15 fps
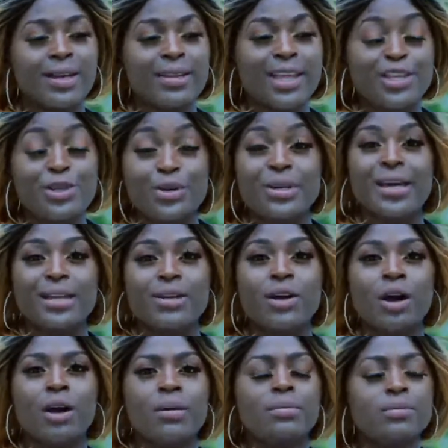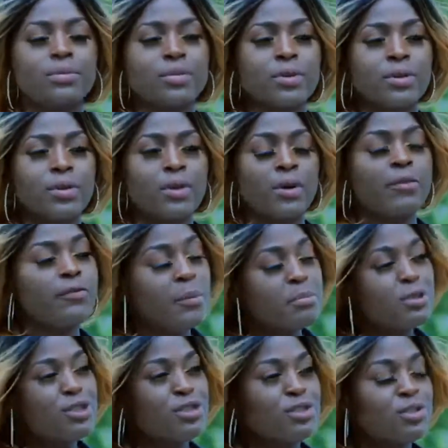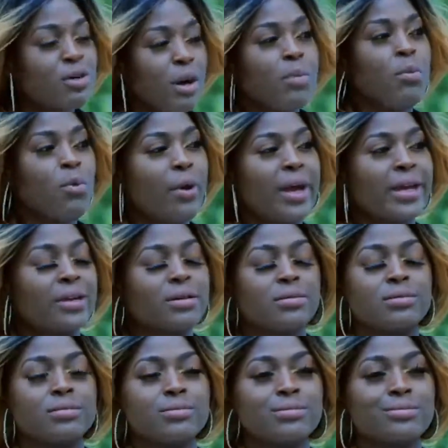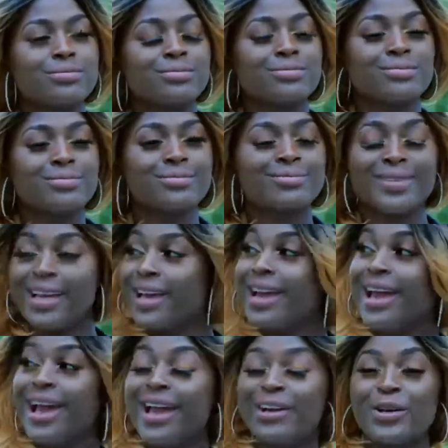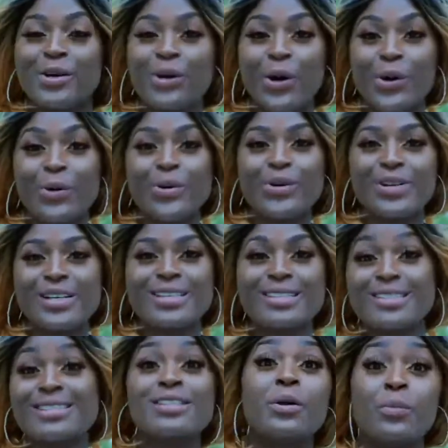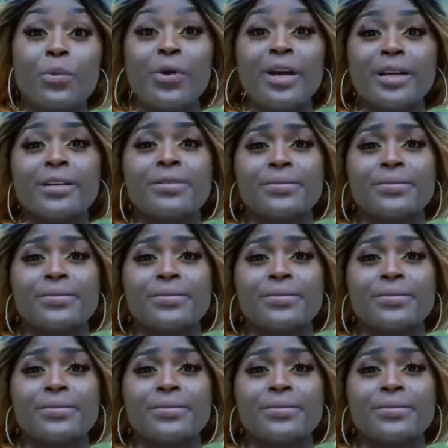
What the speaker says: That you can come from somewhere and go somewhere.